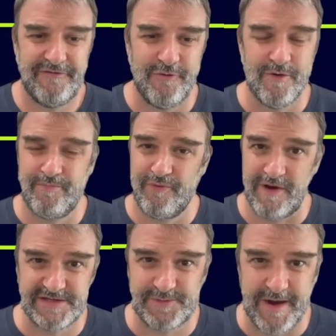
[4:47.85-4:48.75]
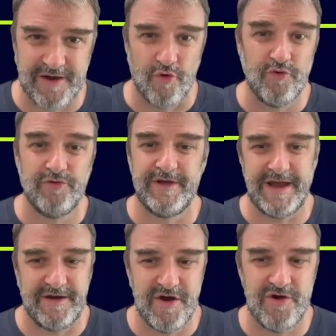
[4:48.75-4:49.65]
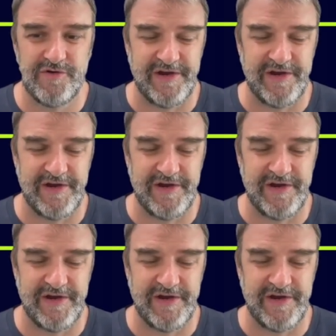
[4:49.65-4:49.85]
for Brunswick only, no